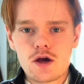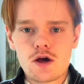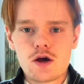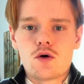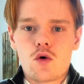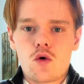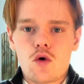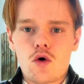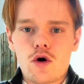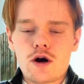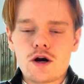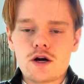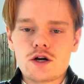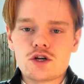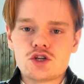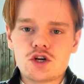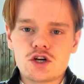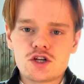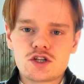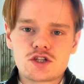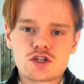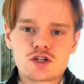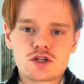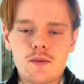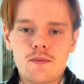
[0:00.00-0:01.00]
or
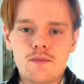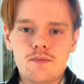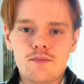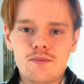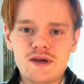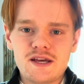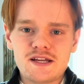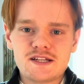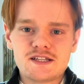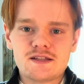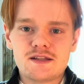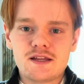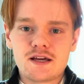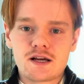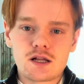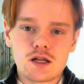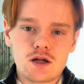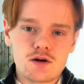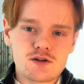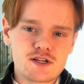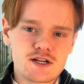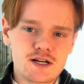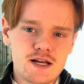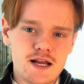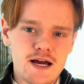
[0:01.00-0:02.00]
just beat the
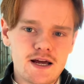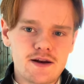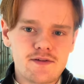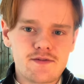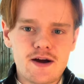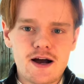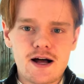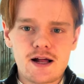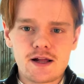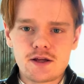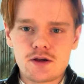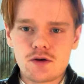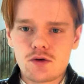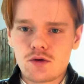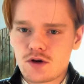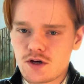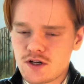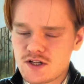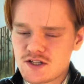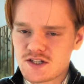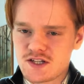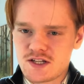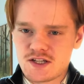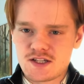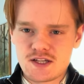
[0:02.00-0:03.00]
closing line value
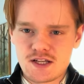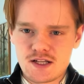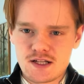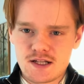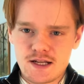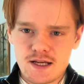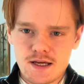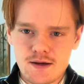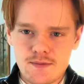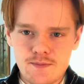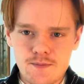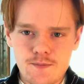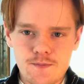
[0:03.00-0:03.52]
consistently.